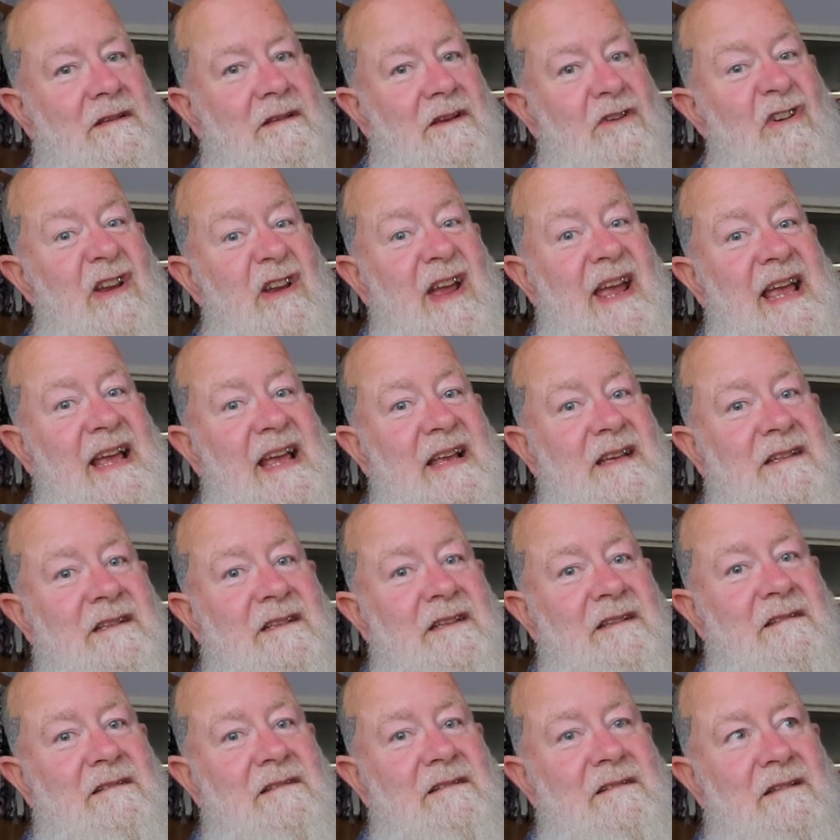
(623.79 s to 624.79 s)

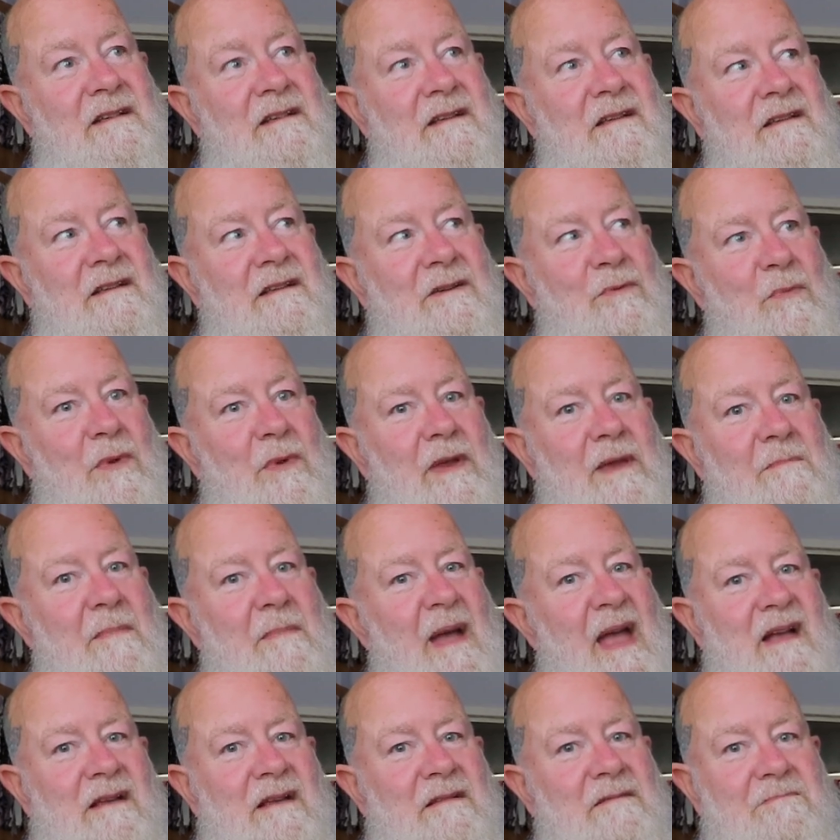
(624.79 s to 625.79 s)
crickets. We
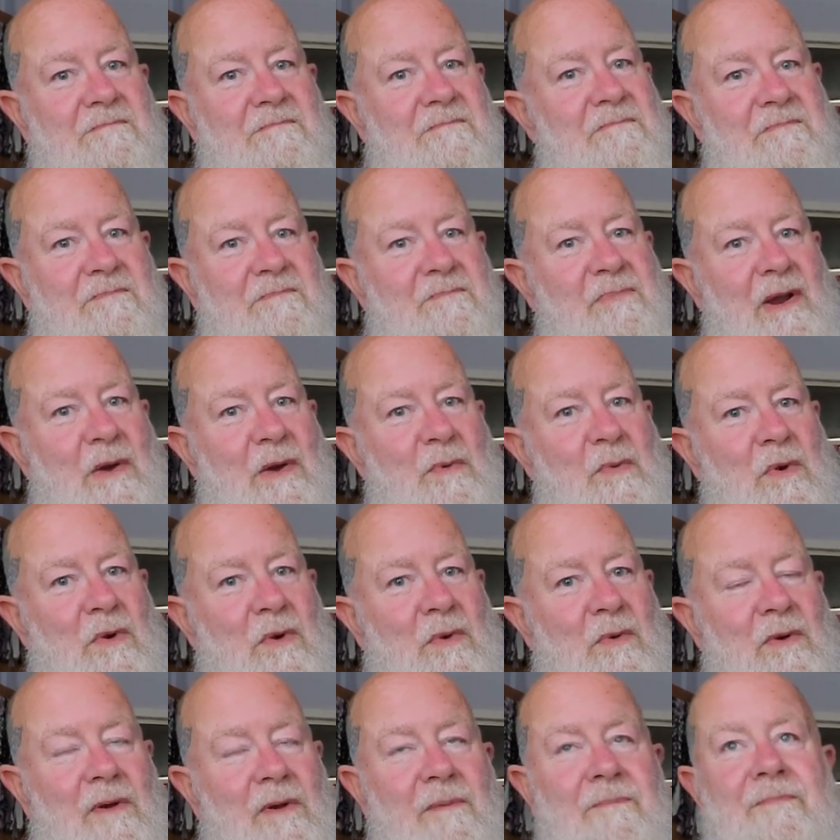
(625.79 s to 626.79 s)
met a brick
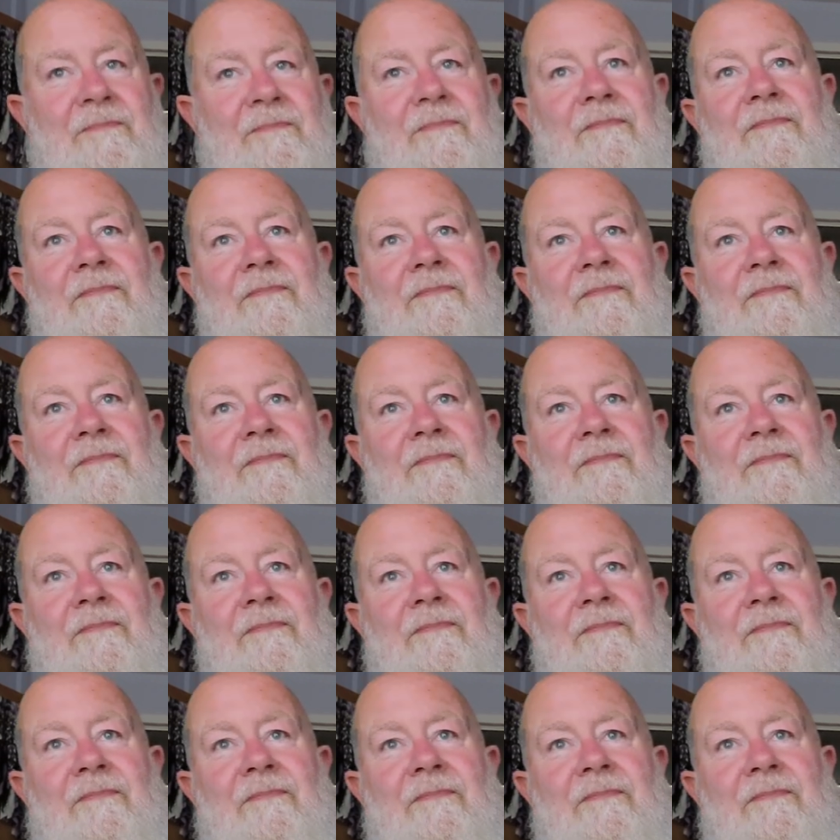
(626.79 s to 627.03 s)
wall.